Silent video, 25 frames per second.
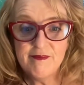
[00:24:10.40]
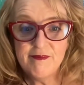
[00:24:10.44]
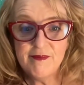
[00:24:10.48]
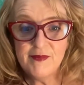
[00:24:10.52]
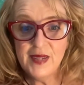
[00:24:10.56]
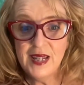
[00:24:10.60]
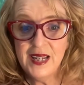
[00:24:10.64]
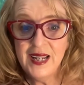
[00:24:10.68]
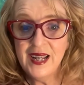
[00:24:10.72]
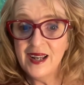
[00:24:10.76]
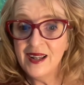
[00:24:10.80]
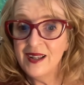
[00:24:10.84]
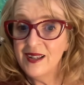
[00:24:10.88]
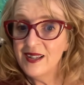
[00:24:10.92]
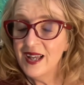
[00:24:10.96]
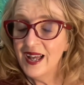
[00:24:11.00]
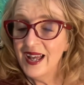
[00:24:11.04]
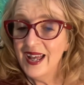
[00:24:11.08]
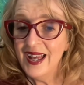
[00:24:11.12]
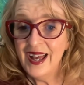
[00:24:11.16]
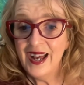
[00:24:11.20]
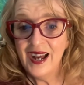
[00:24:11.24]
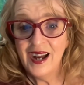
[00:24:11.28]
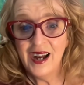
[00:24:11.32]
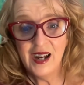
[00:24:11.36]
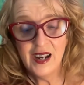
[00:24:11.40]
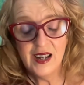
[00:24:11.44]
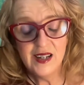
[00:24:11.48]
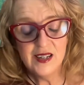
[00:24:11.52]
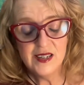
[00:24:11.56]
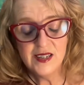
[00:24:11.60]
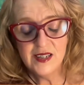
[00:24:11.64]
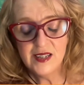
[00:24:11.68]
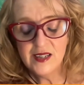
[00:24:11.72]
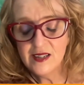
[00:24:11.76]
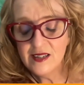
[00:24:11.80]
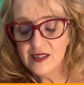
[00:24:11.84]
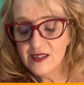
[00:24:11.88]
yeah,
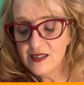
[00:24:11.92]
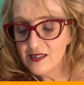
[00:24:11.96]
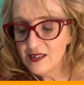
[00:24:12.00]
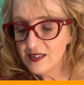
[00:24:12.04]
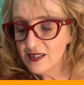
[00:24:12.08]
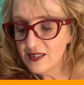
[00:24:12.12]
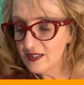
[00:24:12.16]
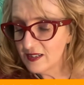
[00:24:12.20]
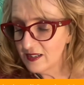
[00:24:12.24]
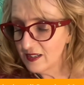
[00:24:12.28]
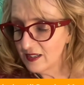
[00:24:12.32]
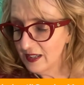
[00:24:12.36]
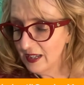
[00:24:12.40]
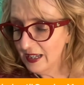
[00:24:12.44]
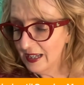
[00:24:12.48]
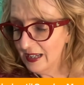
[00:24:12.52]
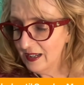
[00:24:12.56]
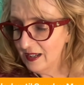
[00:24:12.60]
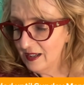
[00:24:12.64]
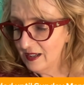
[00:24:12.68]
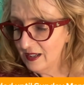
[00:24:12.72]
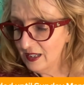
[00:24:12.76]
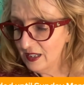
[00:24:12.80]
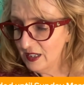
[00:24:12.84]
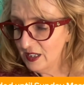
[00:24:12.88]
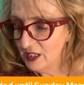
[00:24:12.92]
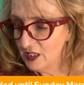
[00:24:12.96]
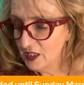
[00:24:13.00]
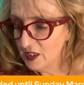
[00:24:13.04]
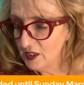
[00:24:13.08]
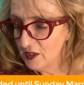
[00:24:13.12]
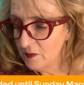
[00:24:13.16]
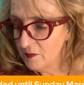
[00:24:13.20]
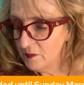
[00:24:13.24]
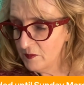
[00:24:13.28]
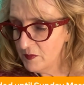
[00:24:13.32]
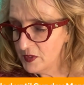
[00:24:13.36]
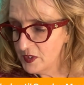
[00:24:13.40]
ideas,
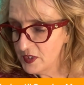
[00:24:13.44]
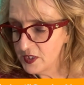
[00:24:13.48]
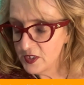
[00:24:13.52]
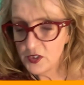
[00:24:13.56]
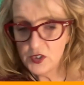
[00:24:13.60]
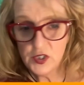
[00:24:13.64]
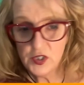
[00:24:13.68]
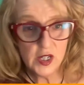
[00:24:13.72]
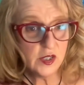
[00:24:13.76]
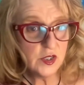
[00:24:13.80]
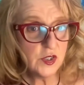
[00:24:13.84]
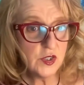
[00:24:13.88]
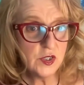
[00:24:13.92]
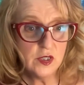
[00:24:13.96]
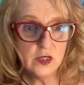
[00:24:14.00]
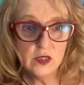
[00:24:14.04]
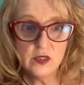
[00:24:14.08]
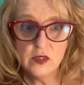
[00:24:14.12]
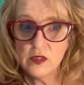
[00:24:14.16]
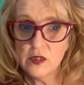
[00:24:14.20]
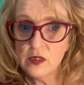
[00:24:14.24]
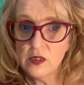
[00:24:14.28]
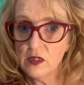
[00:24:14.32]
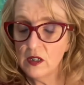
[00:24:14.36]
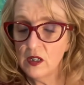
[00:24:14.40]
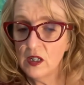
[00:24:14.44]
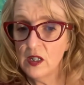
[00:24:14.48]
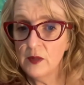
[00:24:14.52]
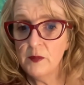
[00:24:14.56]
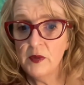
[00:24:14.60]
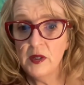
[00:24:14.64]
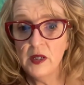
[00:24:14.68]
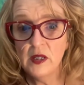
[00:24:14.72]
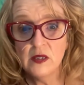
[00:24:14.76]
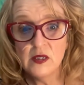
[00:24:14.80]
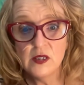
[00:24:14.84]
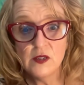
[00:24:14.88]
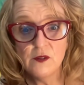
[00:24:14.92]
suggestions,
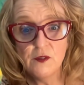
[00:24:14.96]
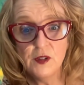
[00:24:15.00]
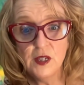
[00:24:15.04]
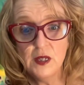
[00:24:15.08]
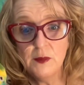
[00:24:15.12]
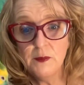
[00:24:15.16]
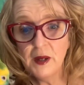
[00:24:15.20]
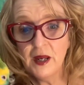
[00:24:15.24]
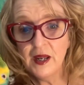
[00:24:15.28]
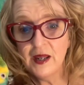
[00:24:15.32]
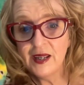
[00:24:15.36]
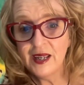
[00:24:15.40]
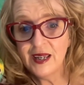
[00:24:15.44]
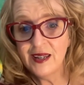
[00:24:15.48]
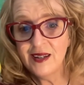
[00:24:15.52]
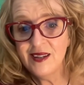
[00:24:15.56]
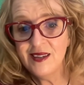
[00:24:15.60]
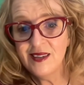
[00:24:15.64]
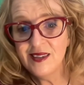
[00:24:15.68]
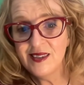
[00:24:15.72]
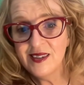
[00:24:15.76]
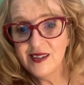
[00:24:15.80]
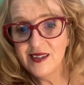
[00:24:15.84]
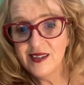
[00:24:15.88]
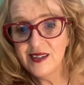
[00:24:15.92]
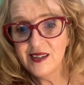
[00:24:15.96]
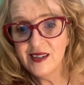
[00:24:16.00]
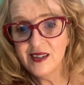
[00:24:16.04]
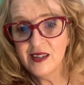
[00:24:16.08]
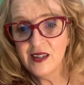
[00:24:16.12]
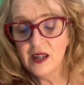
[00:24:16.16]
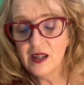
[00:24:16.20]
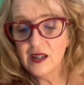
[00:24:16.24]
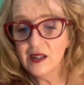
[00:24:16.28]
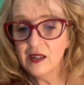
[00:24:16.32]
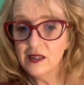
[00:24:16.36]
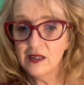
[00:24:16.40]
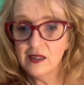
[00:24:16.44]
comments, feedback, anything
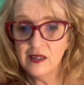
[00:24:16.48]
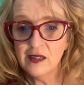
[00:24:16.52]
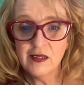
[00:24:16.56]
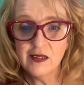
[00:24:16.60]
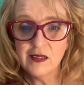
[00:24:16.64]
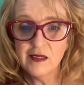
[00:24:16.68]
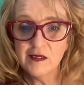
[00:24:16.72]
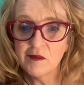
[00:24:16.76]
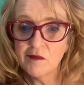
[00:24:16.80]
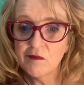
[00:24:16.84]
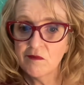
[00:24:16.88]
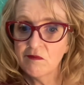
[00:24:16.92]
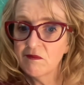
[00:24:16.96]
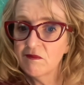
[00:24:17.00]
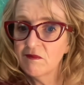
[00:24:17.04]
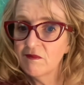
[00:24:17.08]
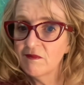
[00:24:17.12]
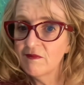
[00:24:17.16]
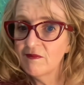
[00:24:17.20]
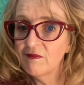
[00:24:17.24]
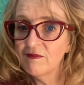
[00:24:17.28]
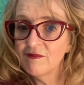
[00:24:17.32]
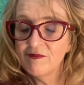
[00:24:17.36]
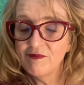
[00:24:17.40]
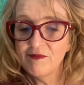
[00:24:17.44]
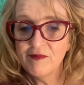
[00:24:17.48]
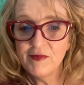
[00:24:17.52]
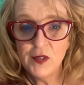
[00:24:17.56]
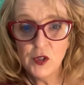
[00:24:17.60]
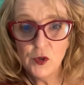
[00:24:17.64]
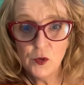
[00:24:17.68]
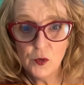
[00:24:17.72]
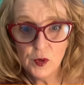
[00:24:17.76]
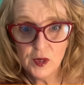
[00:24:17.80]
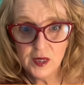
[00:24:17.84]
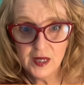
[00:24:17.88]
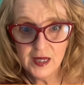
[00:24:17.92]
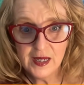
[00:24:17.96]
you
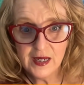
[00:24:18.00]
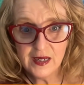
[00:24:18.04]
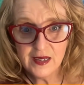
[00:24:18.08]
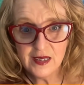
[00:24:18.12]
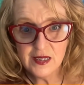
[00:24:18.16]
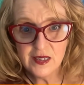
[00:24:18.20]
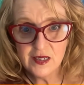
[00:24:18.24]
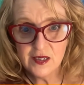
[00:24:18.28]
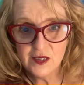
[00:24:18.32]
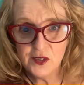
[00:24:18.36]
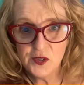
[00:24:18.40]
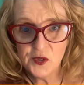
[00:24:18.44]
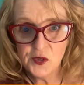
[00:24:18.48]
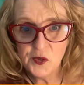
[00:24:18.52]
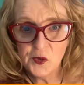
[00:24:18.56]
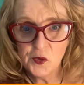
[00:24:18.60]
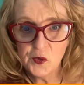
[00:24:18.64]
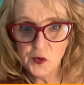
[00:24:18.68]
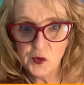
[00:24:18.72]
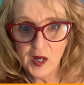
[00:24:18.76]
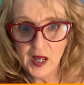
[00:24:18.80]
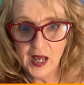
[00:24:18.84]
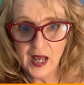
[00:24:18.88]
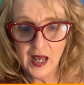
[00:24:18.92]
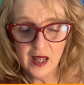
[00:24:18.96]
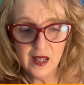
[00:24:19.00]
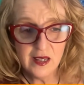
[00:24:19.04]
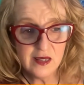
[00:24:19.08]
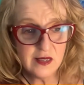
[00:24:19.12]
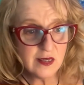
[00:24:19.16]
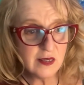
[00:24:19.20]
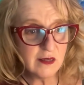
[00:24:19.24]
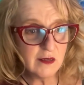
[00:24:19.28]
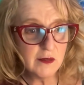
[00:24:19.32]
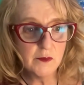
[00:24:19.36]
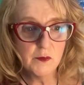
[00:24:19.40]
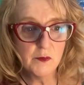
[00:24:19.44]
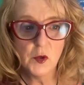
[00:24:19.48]
would like to
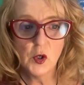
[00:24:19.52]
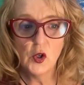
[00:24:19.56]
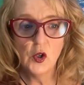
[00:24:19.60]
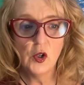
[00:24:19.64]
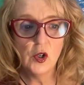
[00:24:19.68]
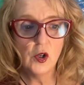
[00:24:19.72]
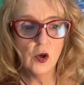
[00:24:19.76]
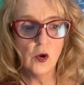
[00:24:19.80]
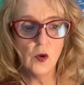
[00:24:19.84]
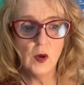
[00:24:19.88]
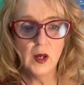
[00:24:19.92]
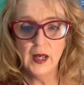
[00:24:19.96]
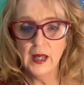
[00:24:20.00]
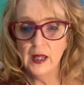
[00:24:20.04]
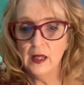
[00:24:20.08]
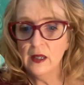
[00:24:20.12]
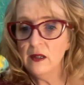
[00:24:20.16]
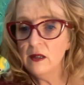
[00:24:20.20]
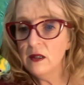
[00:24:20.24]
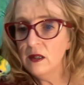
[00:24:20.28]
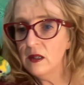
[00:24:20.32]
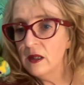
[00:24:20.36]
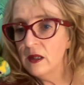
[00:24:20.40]
ask, go ahead.